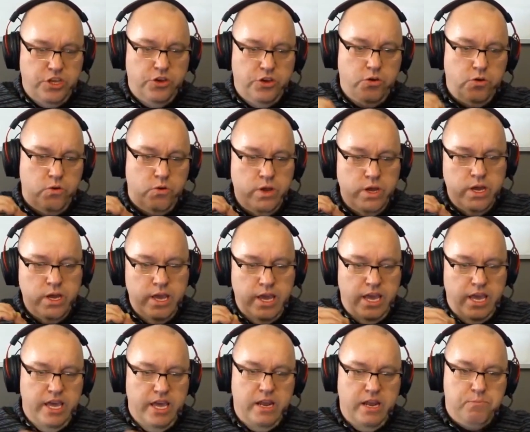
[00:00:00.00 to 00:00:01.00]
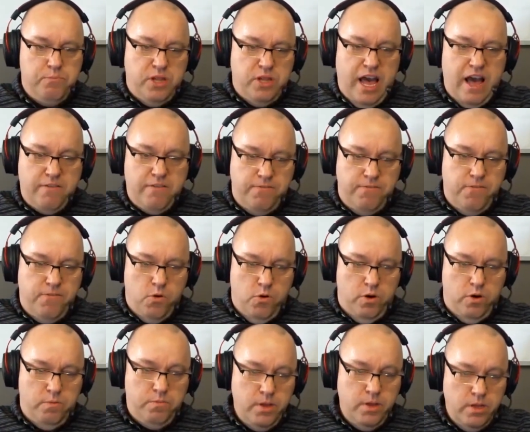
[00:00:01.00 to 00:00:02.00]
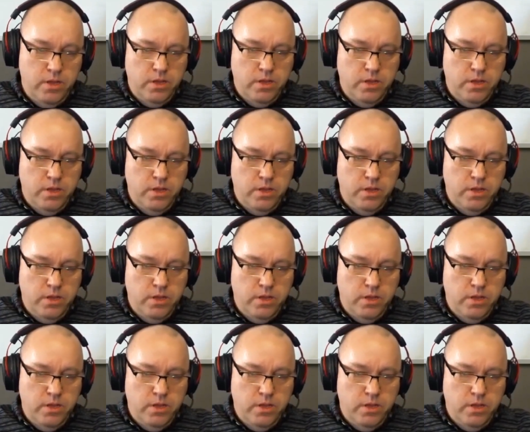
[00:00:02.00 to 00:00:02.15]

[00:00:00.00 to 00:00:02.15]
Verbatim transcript: you in a platform,